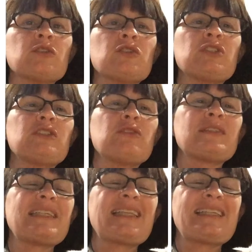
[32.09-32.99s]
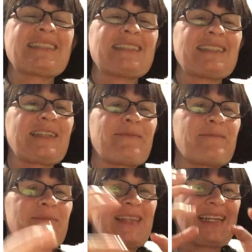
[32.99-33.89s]
So just notice that
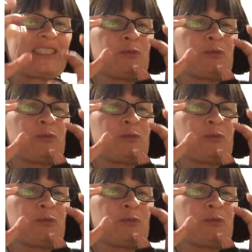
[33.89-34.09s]
that